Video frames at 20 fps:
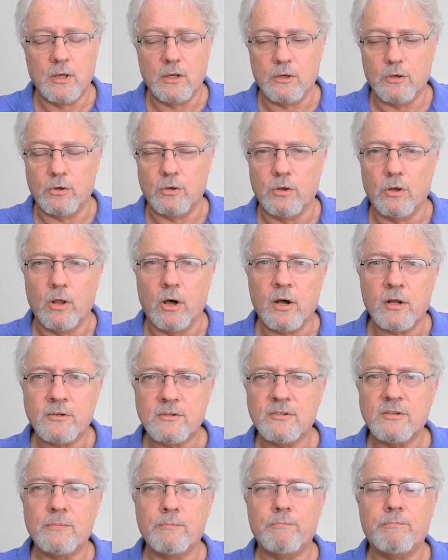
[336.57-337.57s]

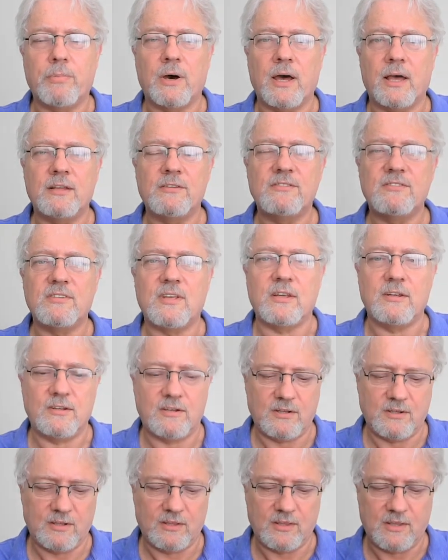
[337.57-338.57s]
not by
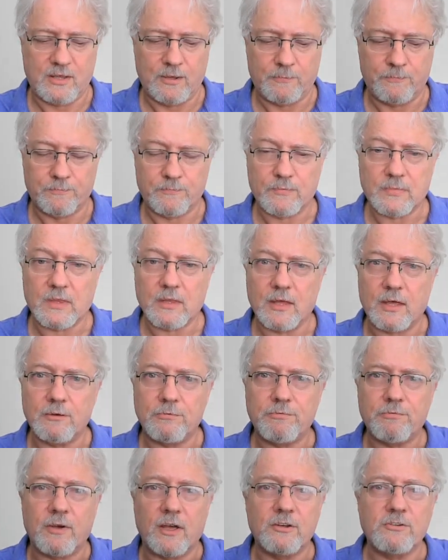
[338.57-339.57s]
sending them a
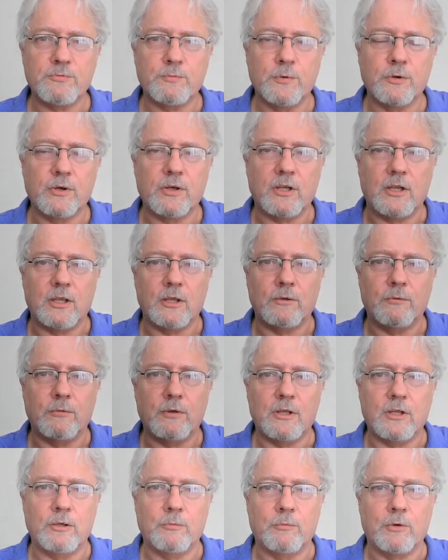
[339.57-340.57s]
Facebook
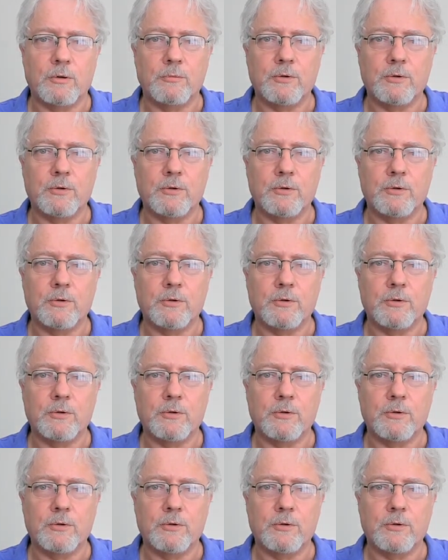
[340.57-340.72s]
email,